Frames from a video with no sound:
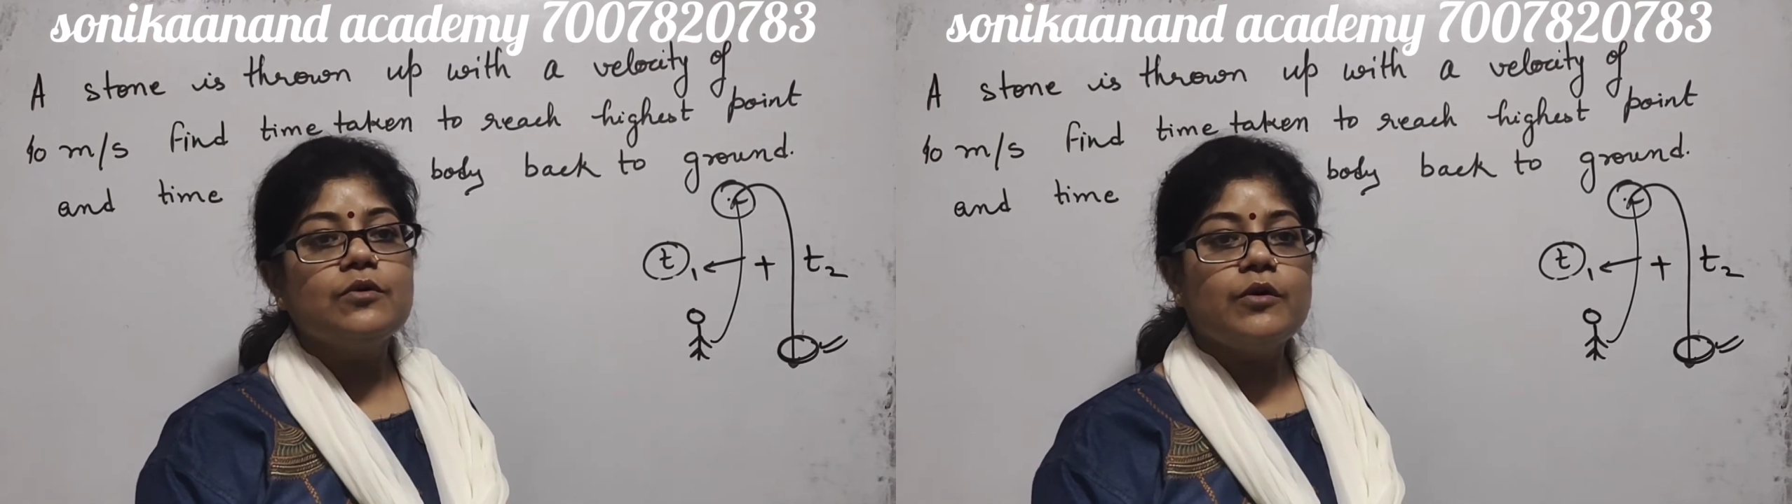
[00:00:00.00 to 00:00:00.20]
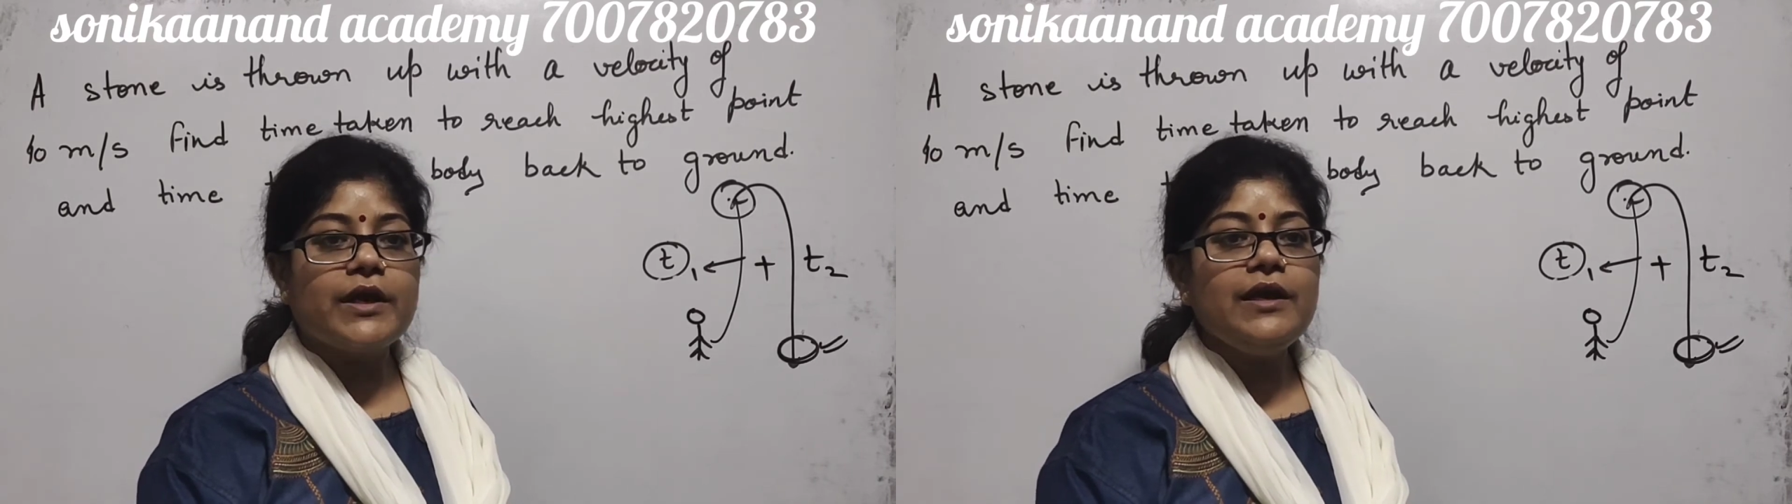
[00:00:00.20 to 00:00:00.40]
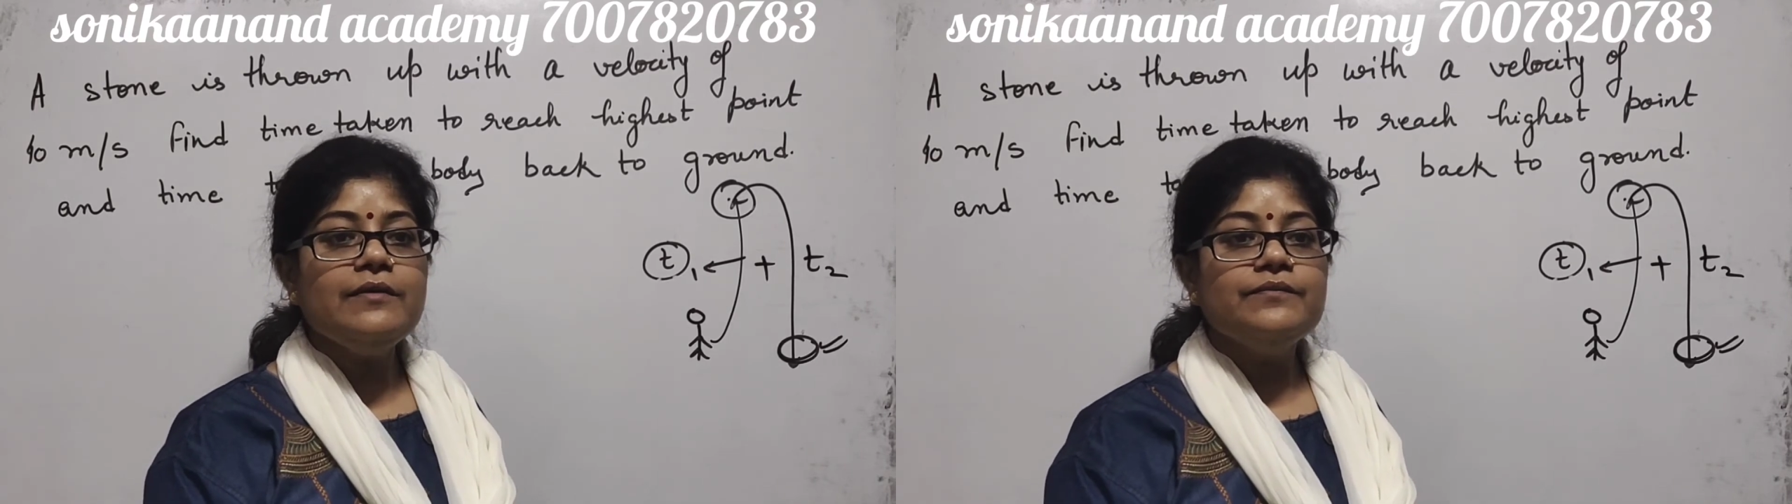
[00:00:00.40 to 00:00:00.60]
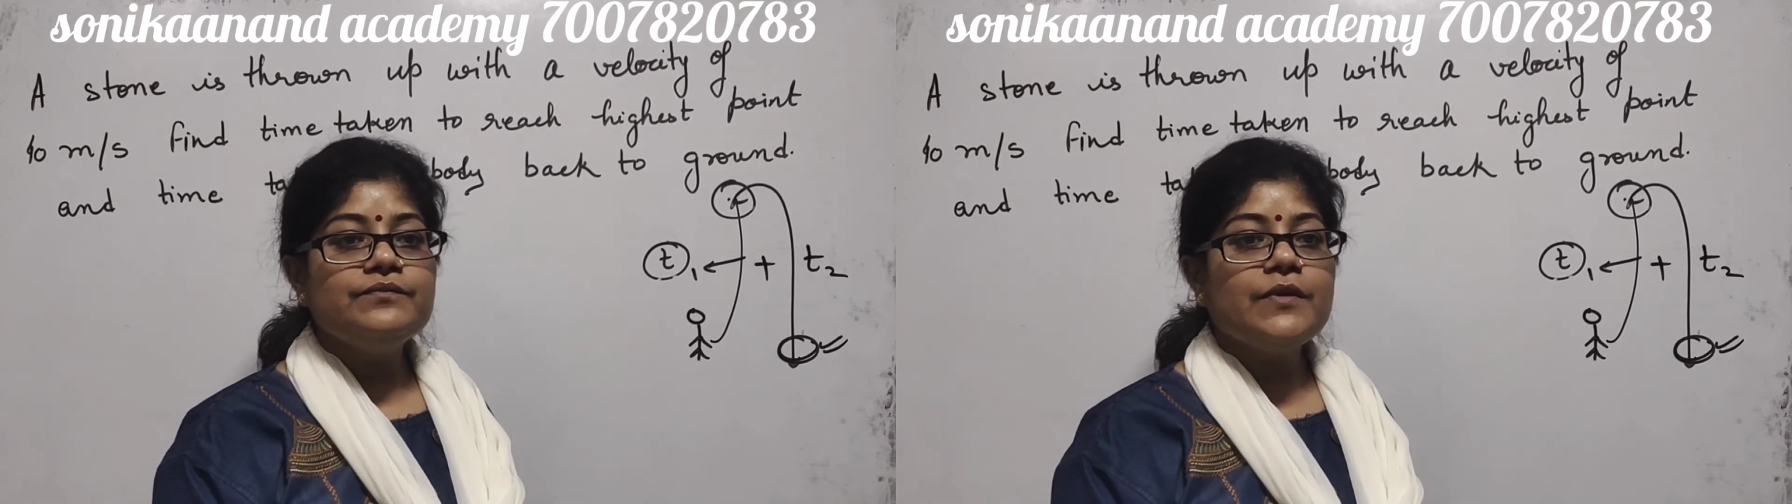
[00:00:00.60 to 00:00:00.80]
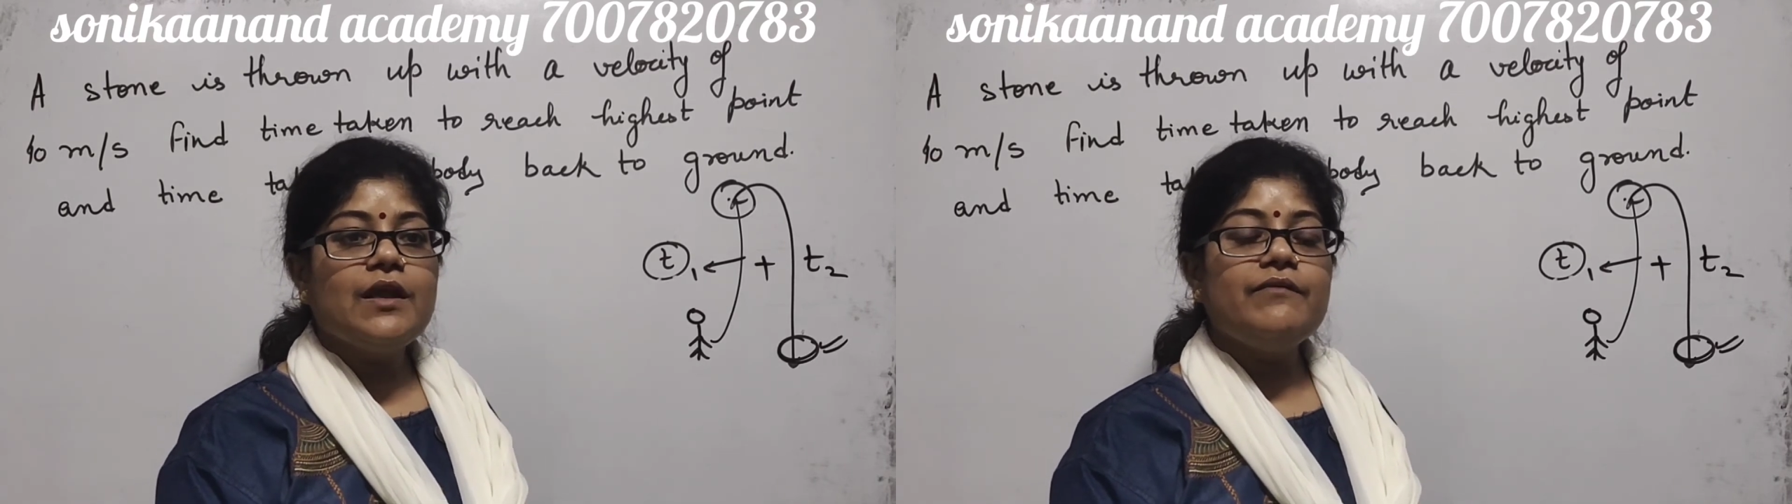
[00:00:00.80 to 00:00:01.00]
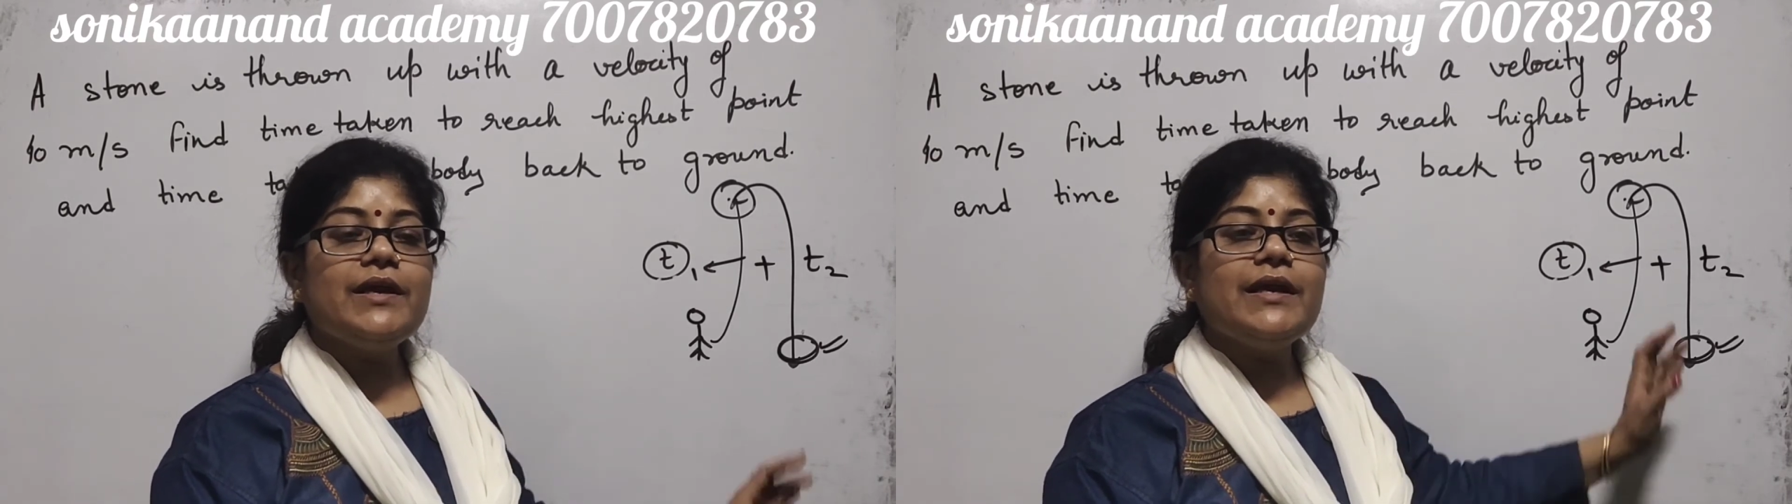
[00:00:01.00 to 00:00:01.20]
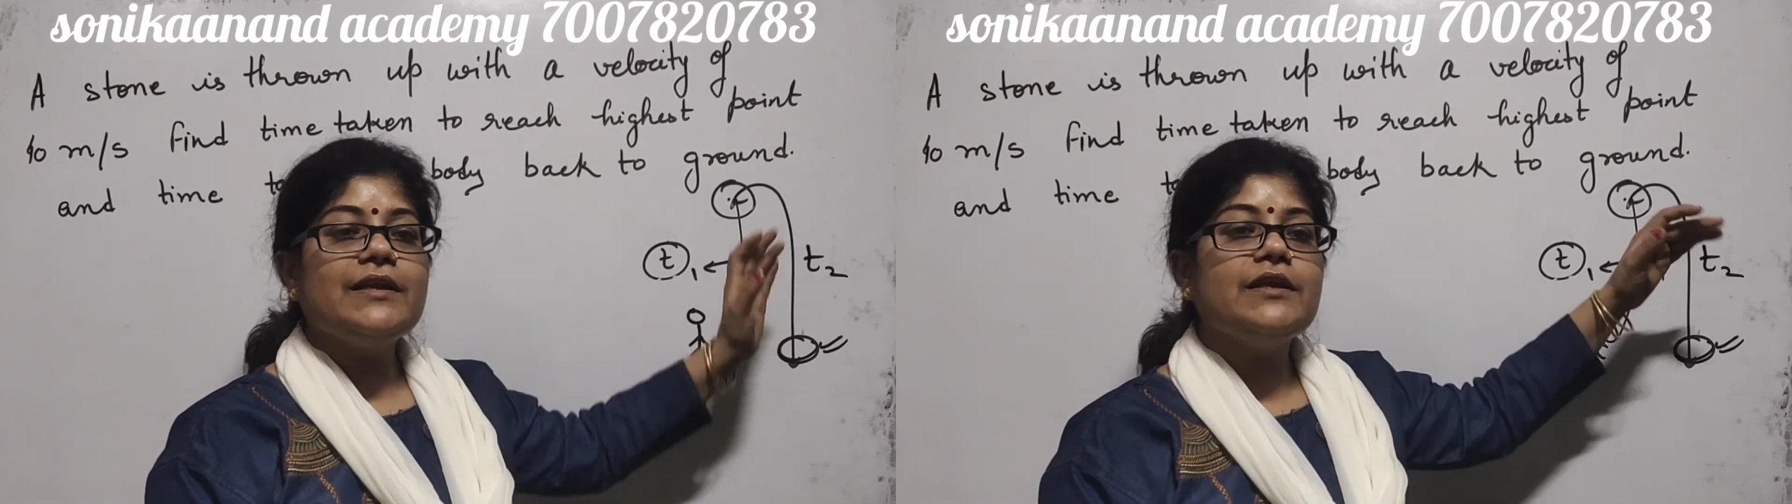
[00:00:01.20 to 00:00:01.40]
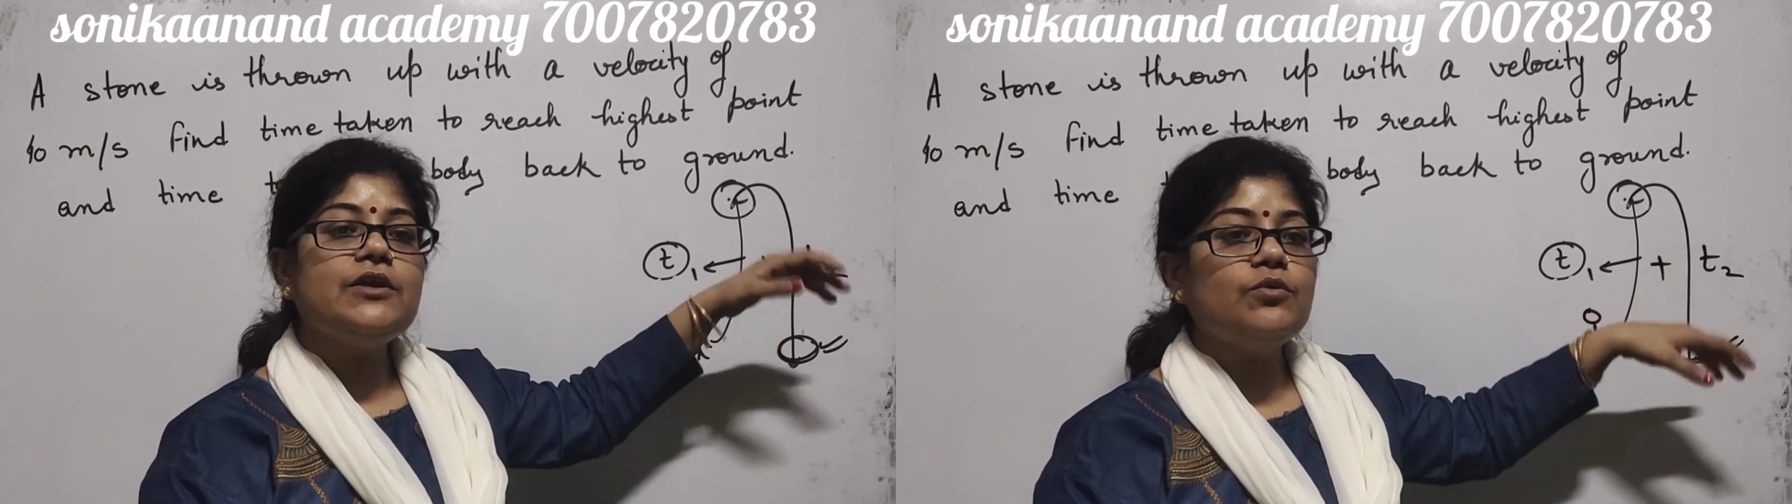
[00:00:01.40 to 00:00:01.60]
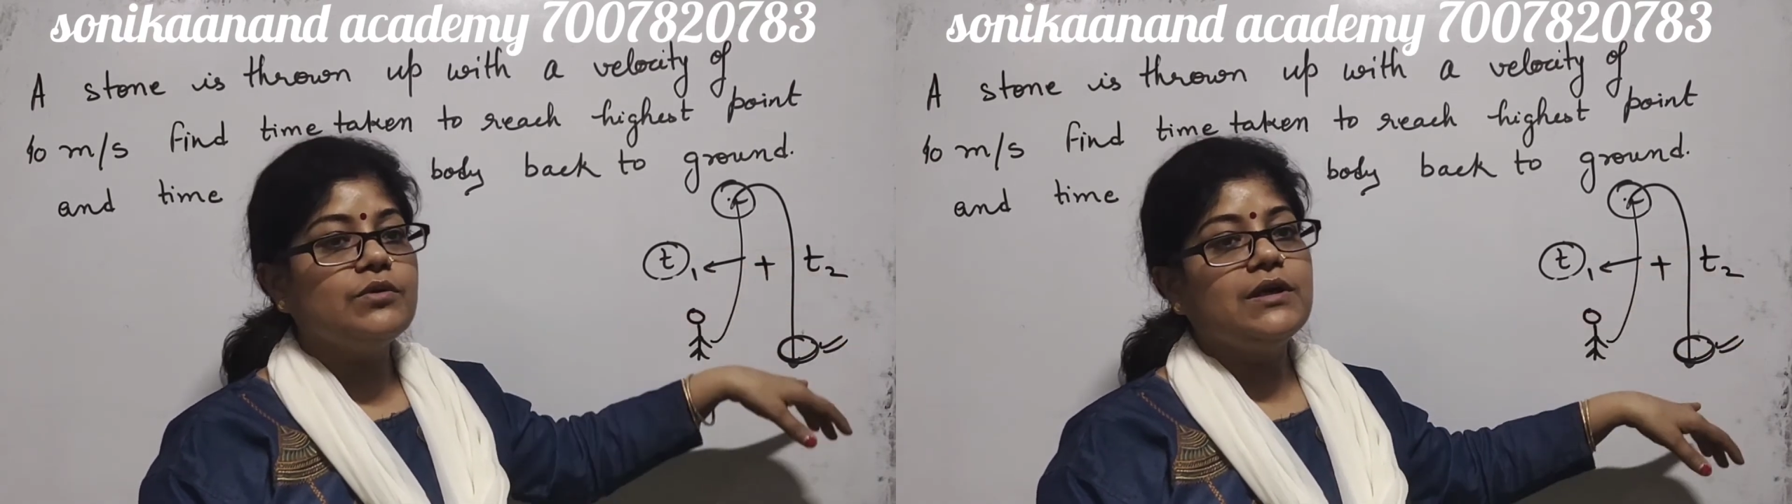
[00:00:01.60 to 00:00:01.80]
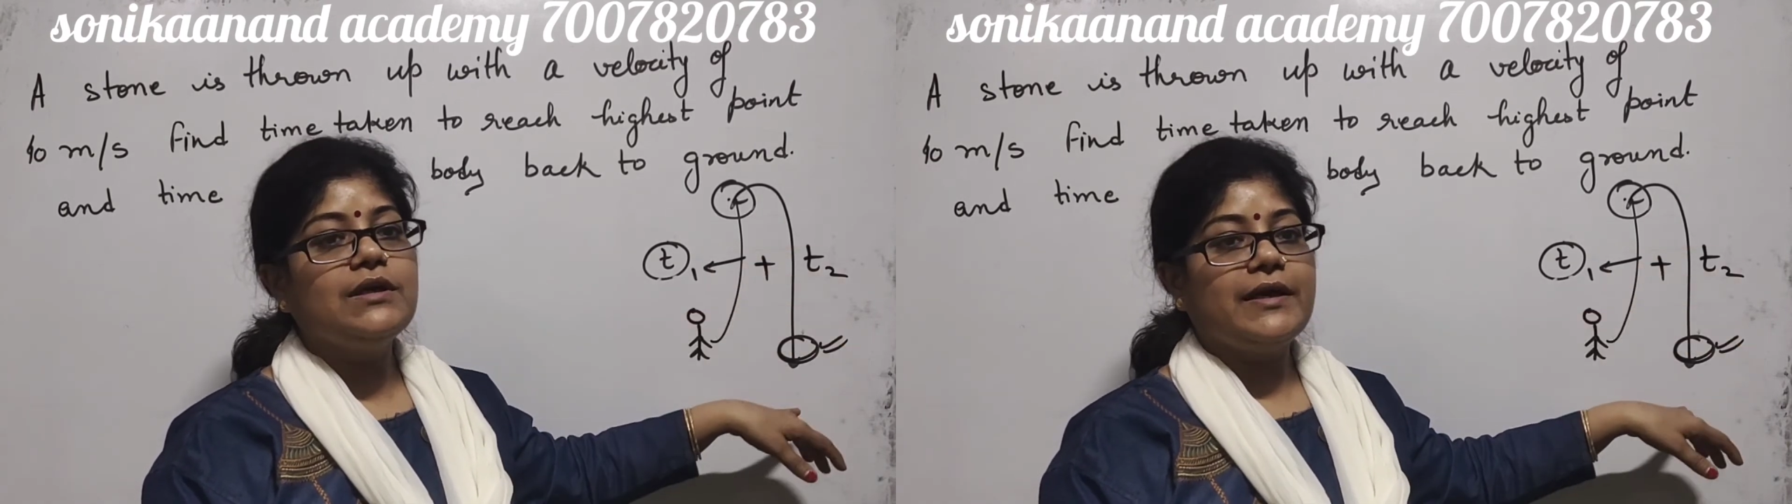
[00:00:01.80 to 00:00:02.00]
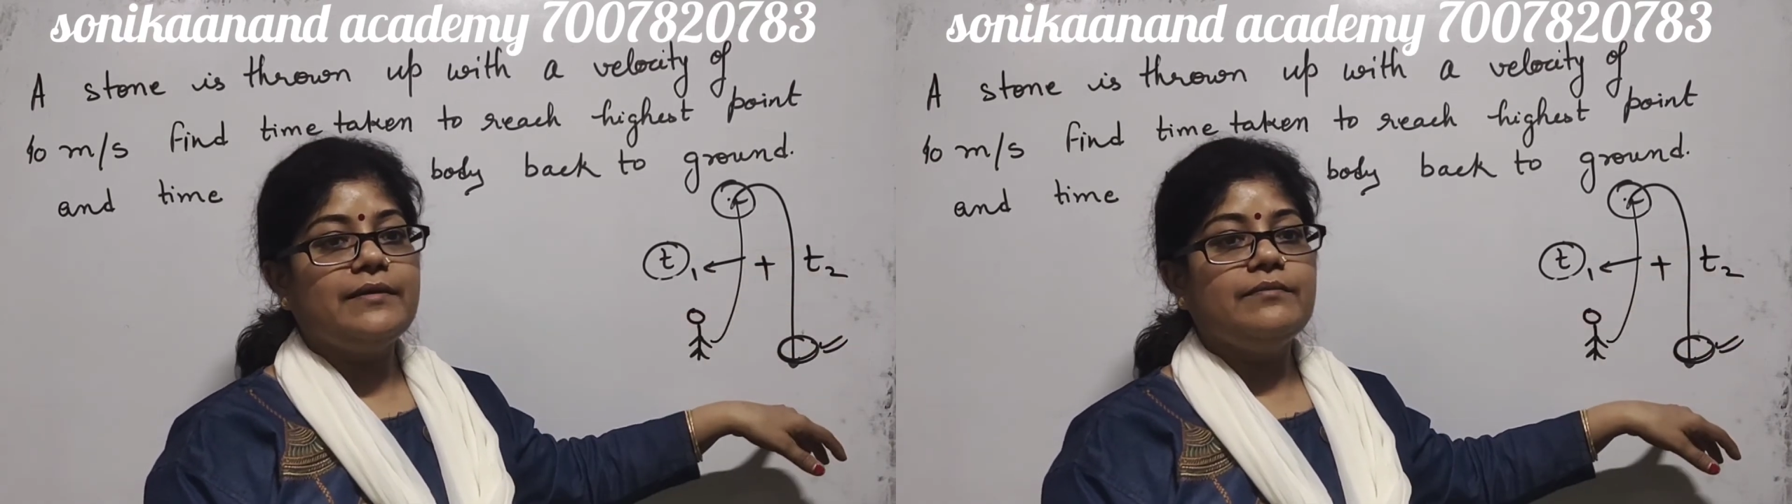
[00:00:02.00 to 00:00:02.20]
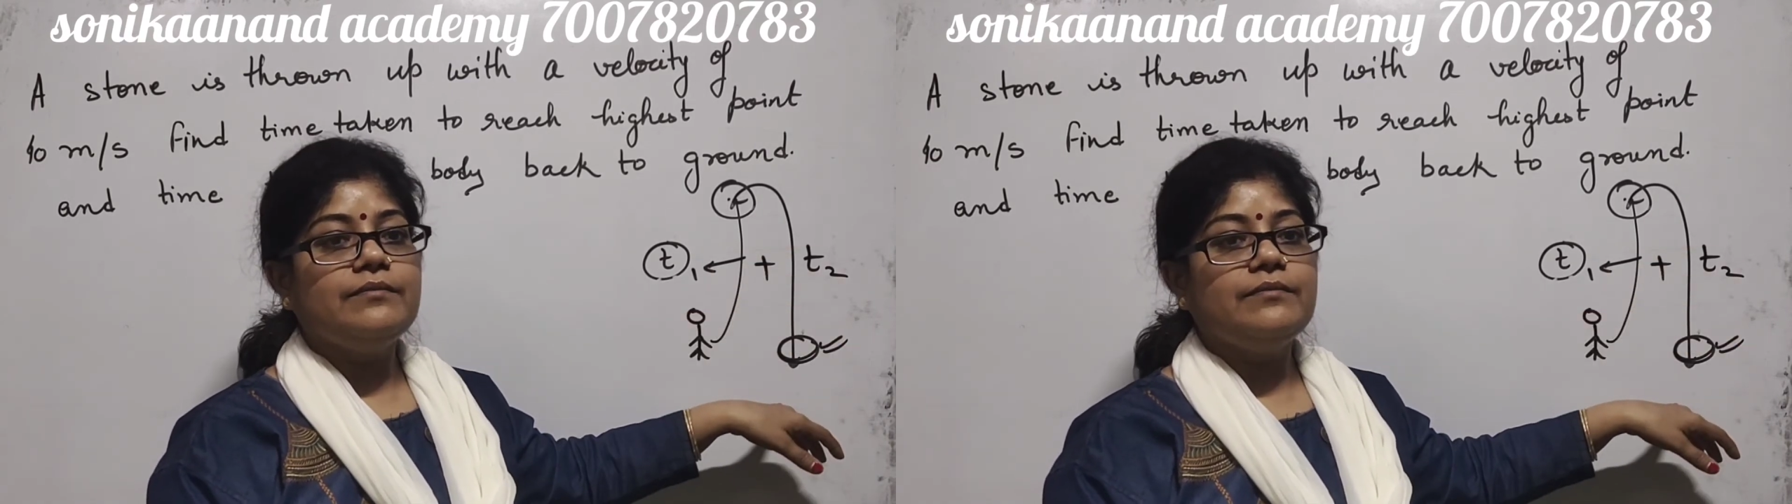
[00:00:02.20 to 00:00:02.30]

Okay. Then we get the total time.